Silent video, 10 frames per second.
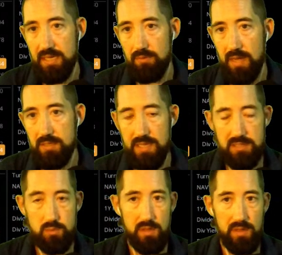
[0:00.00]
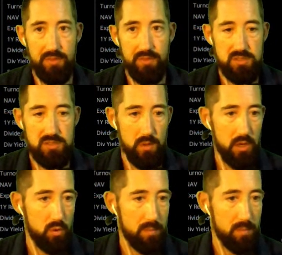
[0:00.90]
right? So that's one of the things you want to
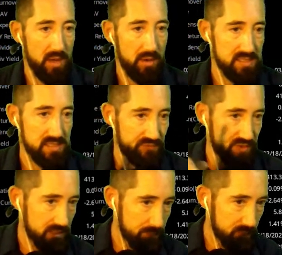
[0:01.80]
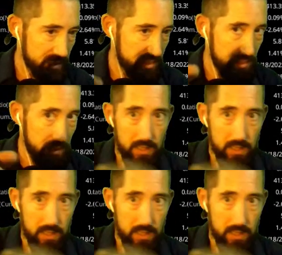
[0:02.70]
know about it. It's fit, completed.